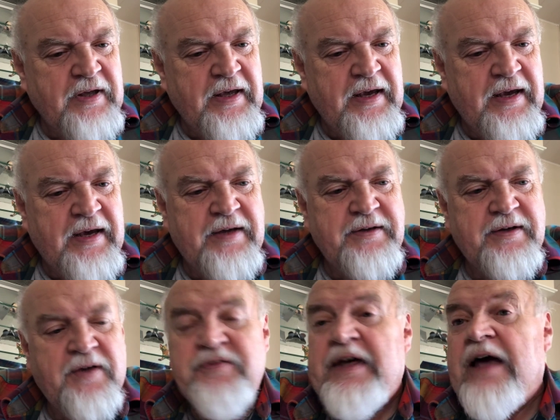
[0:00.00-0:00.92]
And
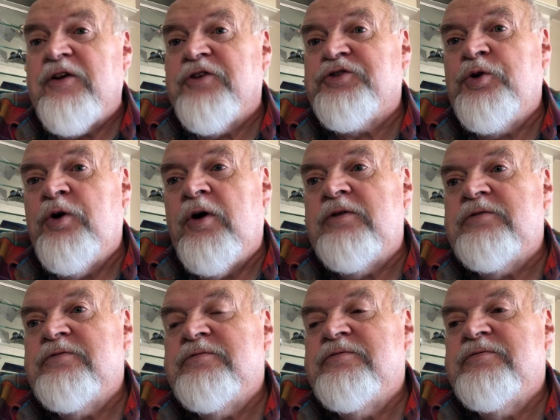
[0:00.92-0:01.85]
that looks cool.
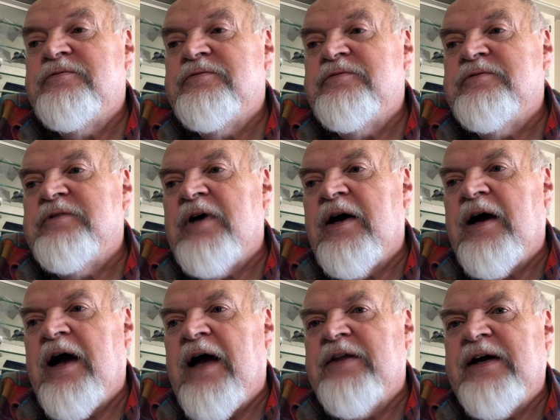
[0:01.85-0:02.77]

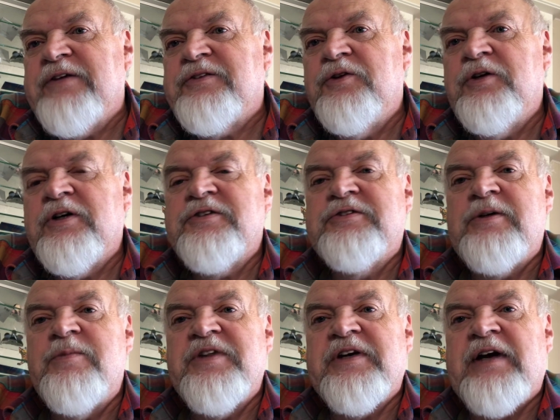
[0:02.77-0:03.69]
I like the look of
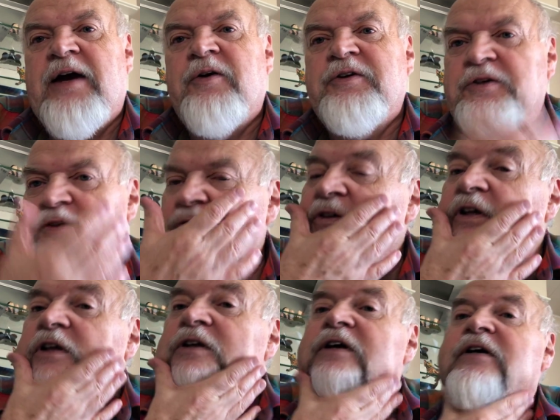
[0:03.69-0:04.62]
some of the characters.
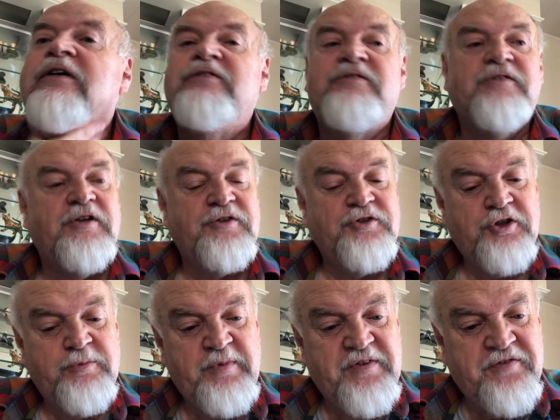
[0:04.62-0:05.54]
It
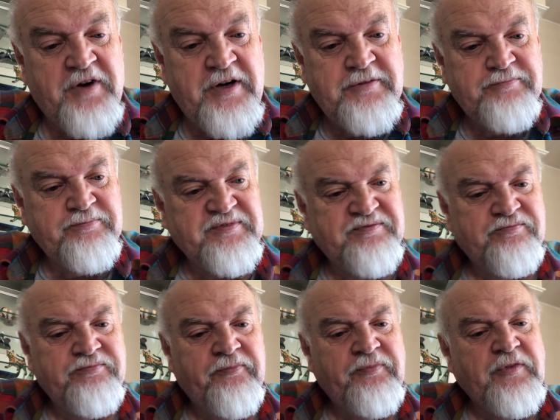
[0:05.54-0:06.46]
should be fun.
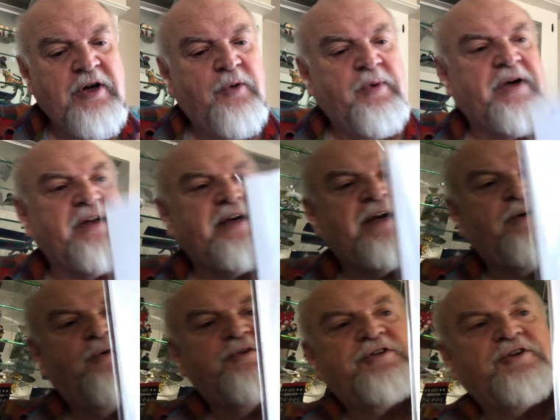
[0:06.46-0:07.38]
We got
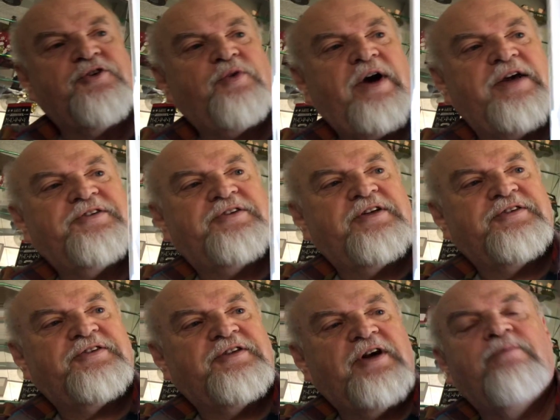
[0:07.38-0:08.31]
Heroes in
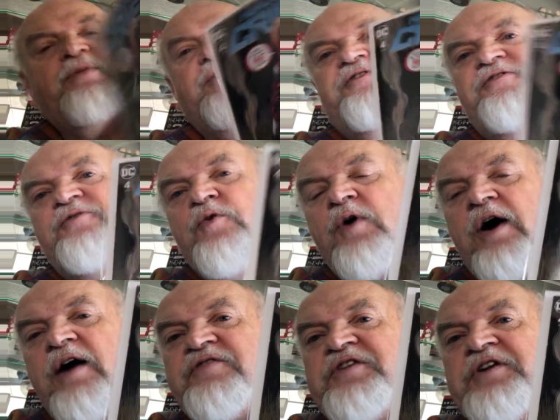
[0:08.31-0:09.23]
Crisis number 4
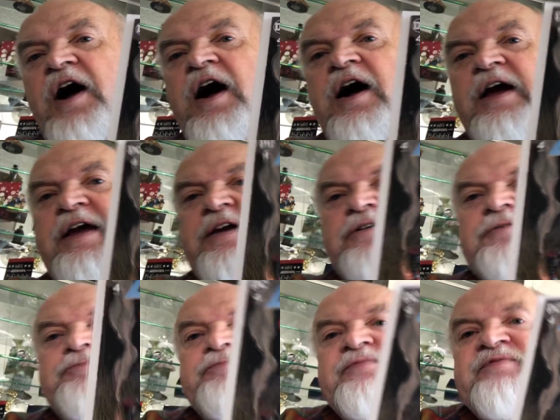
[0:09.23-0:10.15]
of 9.
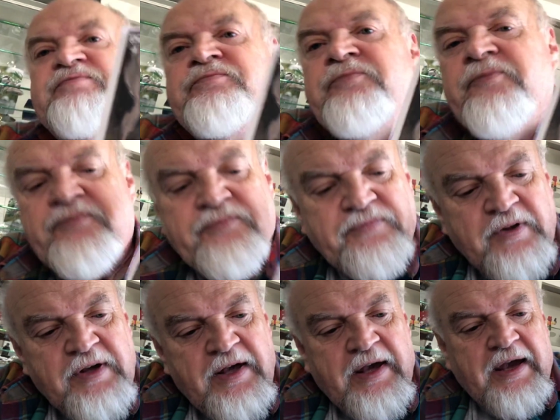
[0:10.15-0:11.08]

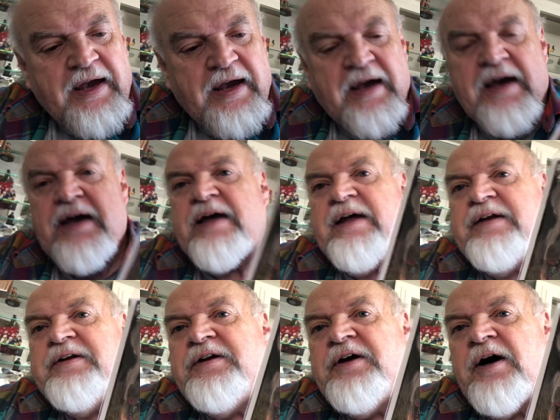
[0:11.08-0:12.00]

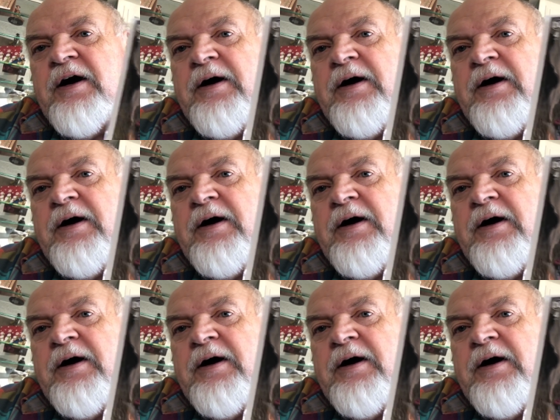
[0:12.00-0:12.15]
And